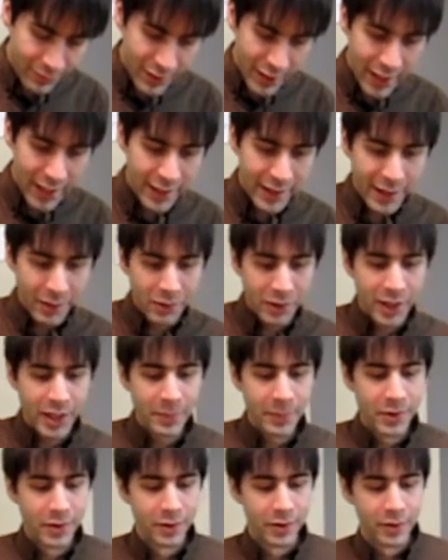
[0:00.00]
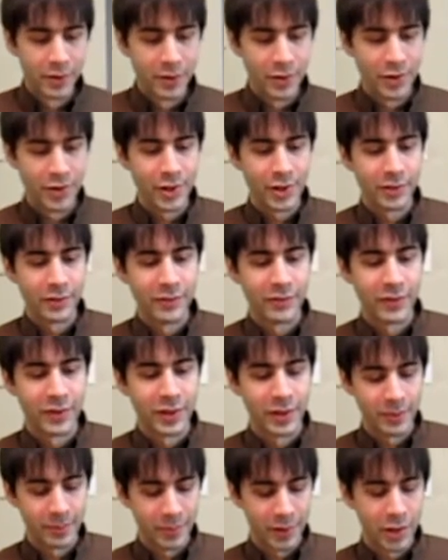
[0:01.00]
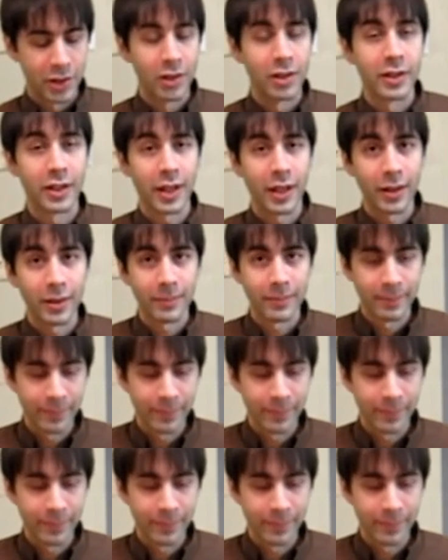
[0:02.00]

And that will keep your stone from clogging.